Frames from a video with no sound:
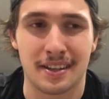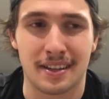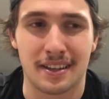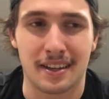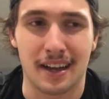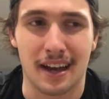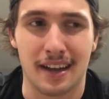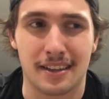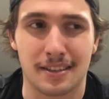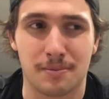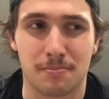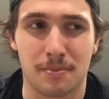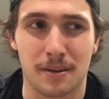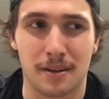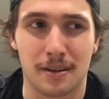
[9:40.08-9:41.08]
it's
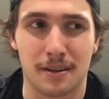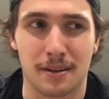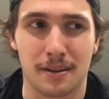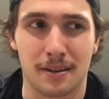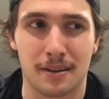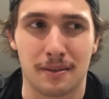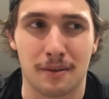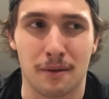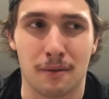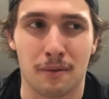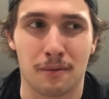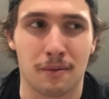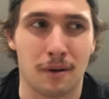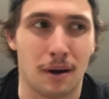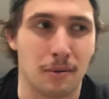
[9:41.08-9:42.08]
been a
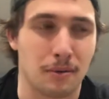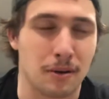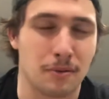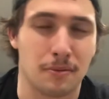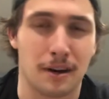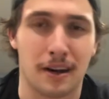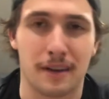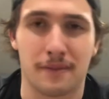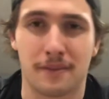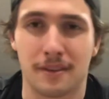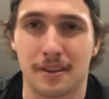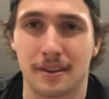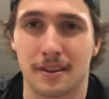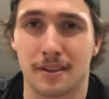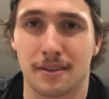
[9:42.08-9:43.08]

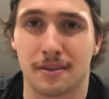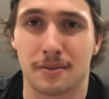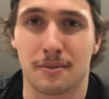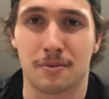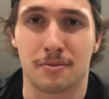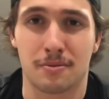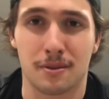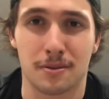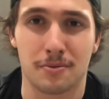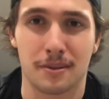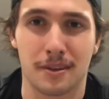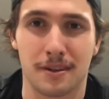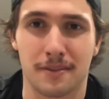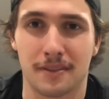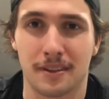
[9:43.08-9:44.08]
whirlwind
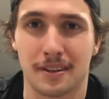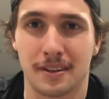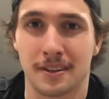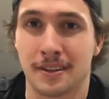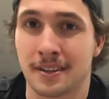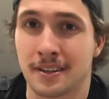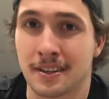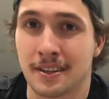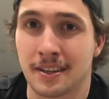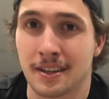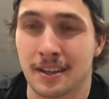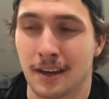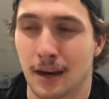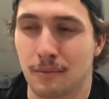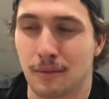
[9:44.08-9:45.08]
of
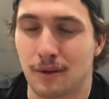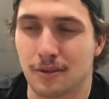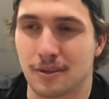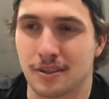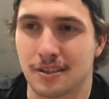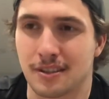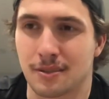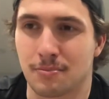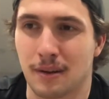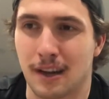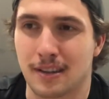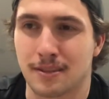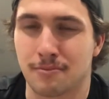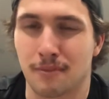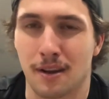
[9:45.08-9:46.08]
emotions this
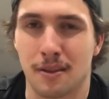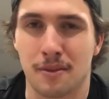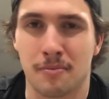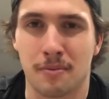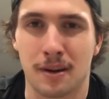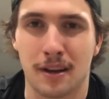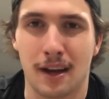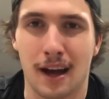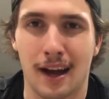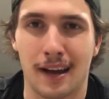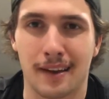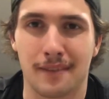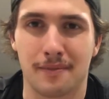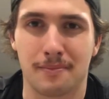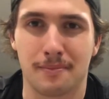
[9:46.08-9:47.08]
past month, but
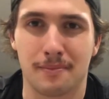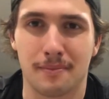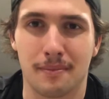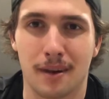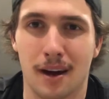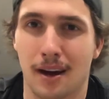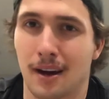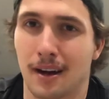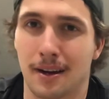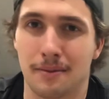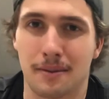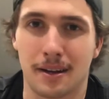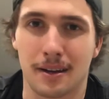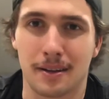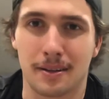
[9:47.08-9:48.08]
I'm
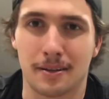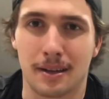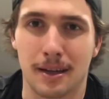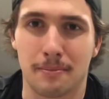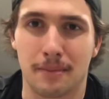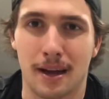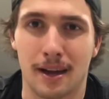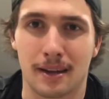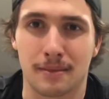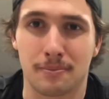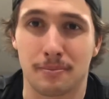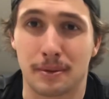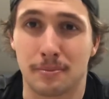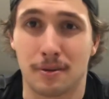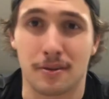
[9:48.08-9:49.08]
ready to get back and
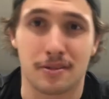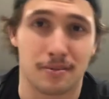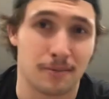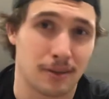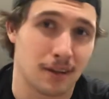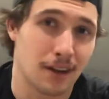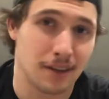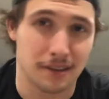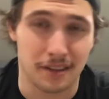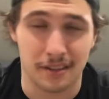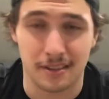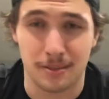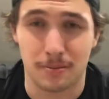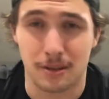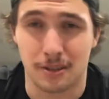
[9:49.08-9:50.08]
be posting more content,
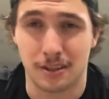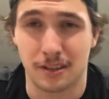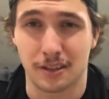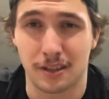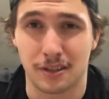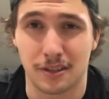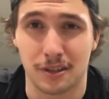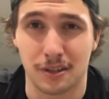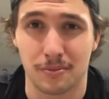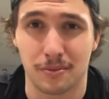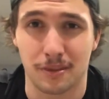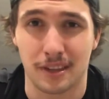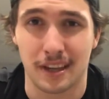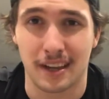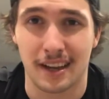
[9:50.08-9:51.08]
especially on YouTube.
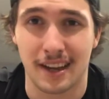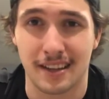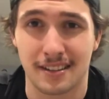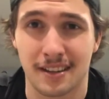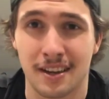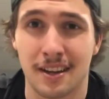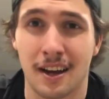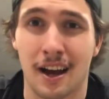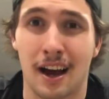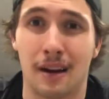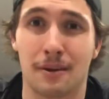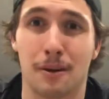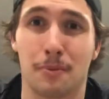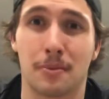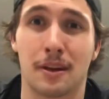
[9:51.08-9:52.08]
Okay, guys? I
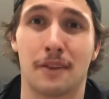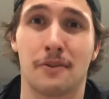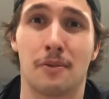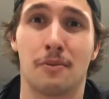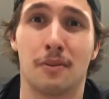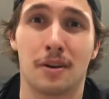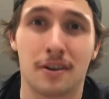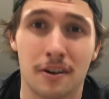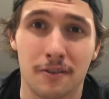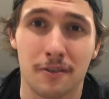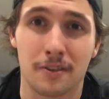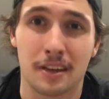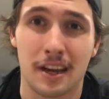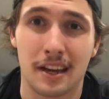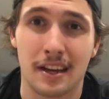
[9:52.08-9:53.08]
hope you have a wonderful
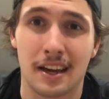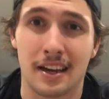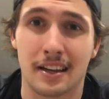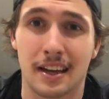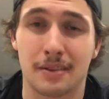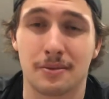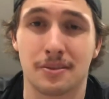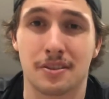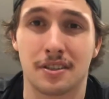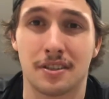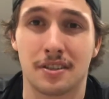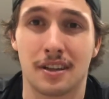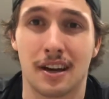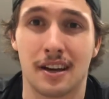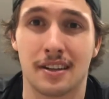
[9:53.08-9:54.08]
day, and I will see you
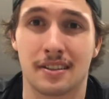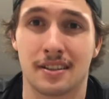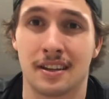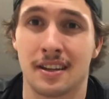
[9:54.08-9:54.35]
guys